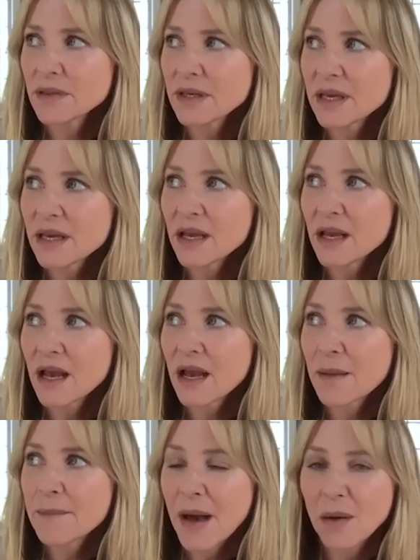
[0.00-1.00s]
thinking
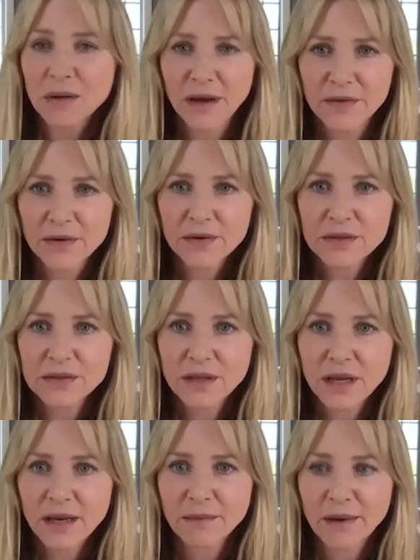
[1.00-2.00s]
about others.
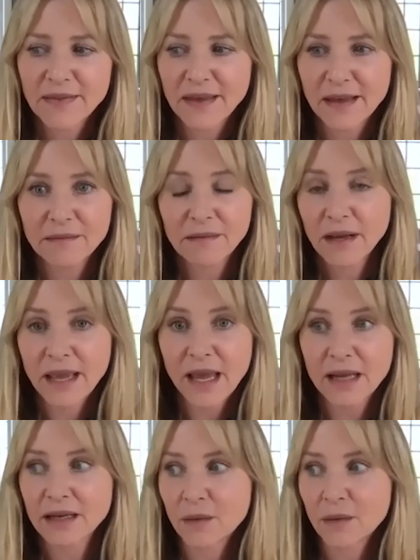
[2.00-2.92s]
I then again,